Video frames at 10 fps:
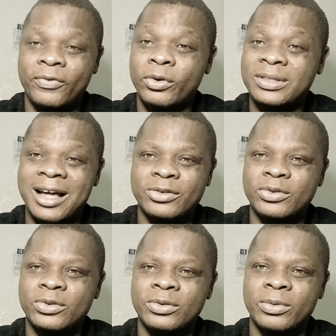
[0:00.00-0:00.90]

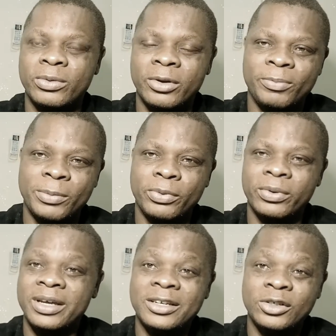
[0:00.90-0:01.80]
4,000
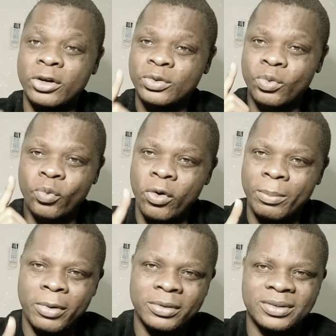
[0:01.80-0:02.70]
people in just
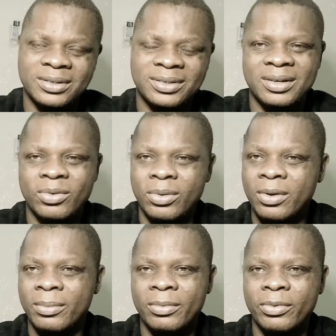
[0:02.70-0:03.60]
one month.
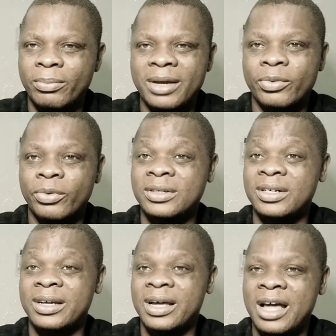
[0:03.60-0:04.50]
Man, what's
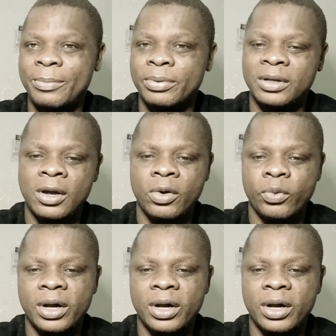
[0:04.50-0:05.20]
really happening?